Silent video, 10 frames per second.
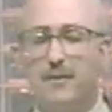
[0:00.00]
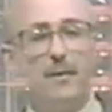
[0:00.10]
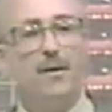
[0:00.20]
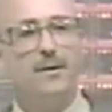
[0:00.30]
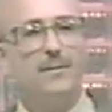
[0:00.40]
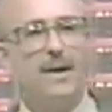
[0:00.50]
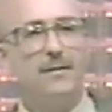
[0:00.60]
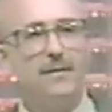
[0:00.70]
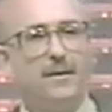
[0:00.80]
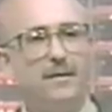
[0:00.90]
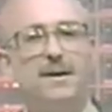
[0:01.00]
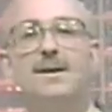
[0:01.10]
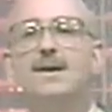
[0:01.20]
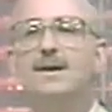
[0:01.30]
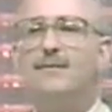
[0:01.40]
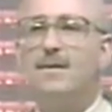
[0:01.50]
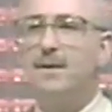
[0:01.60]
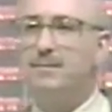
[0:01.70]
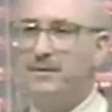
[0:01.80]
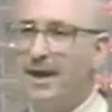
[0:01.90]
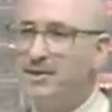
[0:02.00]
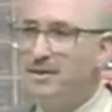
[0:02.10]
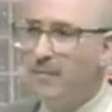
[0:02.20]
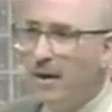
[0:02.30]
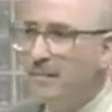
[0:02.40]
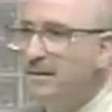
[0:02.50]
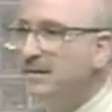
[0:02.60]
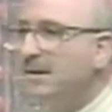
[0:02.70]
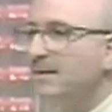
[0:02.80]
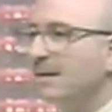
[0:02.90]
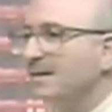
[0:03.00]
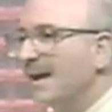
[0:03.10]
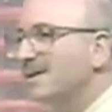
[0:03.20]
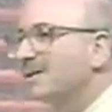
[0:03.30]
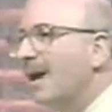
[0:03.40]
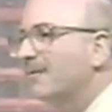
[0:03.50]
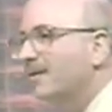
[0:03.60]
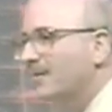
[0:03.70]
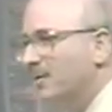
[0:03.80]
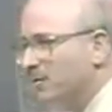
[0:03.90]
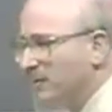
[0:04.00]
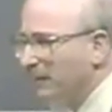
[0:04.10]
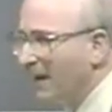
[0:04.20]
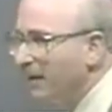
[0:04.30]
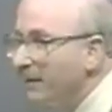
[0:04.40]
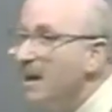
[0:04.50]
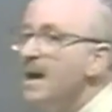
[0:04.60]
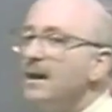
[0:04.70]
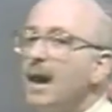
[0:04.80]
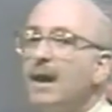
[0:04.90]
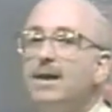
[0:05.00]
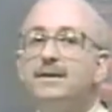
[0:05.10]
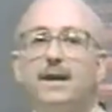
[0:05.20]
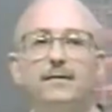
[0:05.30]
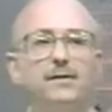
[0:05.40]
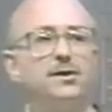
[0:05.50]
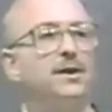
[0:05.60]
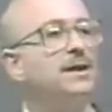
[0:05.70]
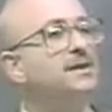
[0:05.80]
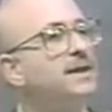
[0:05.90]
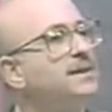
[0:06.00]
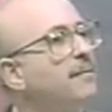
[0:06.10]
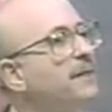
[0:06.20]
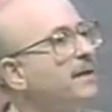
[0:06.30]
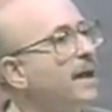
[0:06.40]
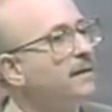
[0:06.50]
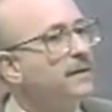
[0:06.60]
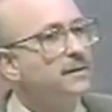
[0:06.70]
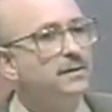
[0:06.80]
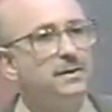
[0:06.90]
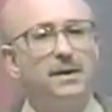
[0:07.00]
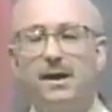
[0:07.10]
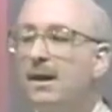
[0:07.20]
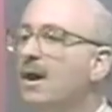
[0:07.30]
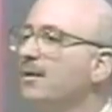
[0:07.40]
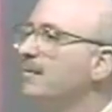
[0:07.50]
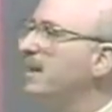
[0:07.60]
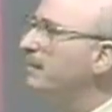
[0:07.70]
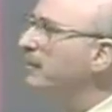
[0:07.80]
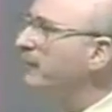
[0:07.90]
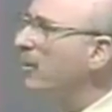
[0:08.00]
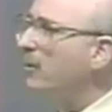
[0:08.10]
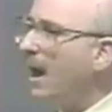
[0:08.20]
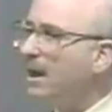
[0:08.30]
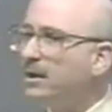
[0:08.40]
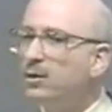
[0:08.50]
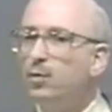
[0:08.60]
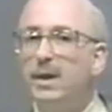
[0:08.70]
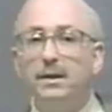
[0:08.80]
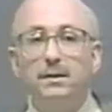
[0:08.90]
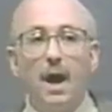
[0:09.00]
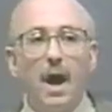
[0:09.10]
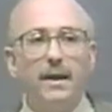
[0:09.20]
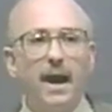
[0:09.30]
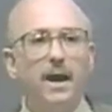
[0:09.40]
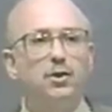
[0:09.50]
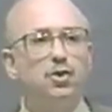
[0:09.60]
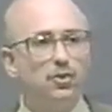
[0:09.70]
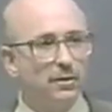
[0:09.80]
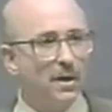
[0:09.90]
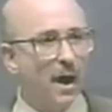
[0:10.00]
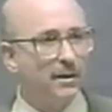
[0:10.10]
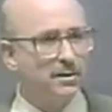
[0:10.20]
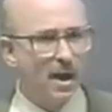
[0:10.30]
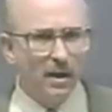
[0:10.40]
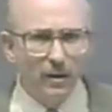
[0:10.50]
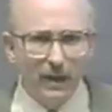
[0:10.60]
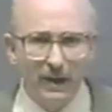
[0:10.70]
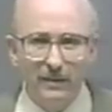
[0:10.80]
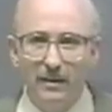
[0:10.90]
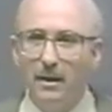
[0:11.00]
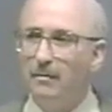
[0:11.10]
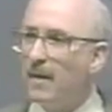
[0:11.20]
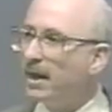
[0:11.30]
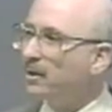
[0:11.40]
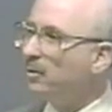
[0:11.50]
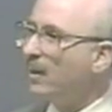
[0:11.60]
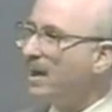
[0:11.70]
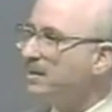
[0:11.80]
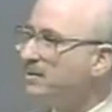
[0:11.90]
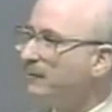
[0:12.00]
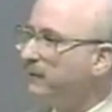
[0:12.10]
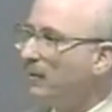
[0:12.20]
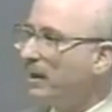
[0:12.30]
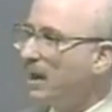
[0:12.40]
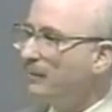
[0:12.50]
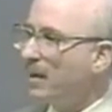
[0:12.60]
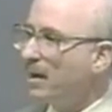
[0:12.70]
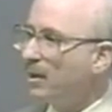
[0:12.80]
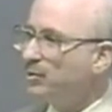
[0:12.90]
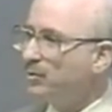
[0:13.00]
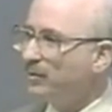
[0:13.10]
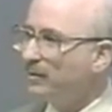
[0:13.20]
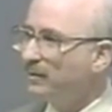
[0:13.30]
Department, rather than the Environmental Protection Department. And uh, Denny Scott, the Commissioner of Health, got on television and he said something like this He said, The people of Rhode Island will not and should not tolerate medical waste floating up on our shore.